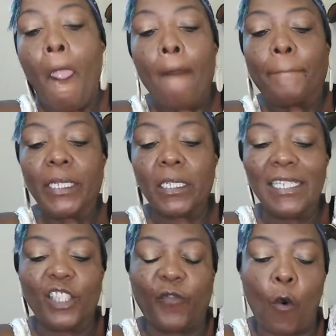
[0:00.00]

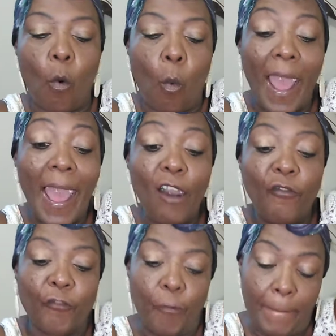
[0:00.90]
Because for a while,
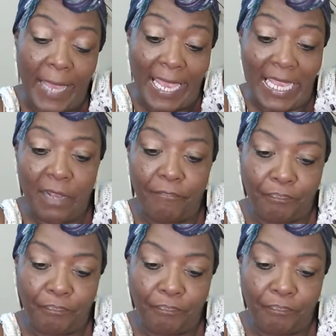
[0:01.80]
for me,